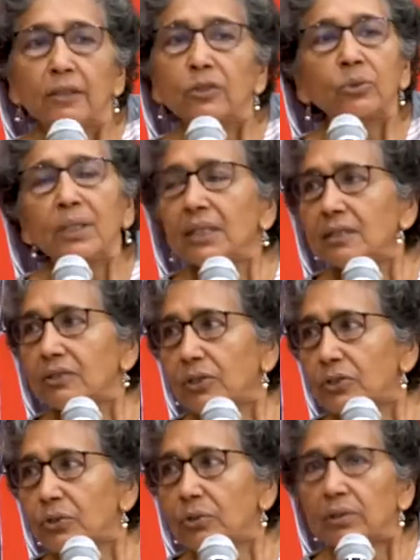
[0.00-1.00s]
Today, it's
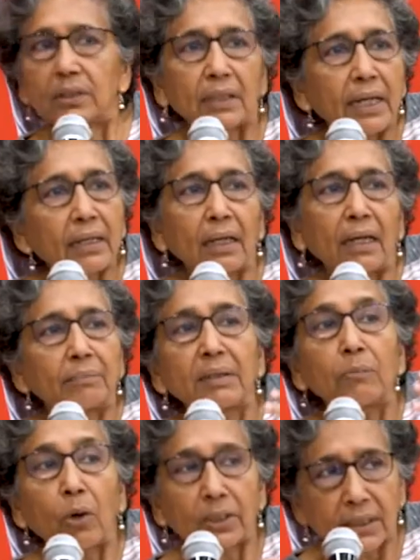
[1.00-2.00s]
not so. It's like humne
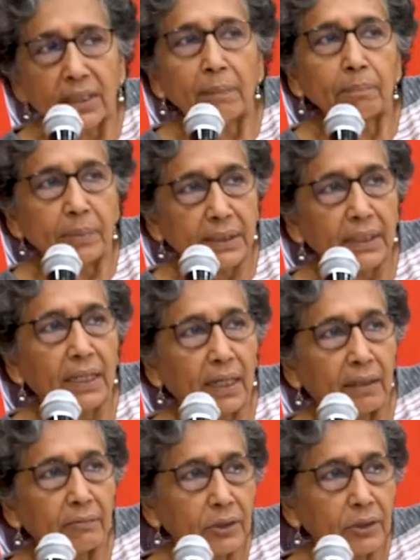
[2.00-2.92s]
WhatsApp pe dekha,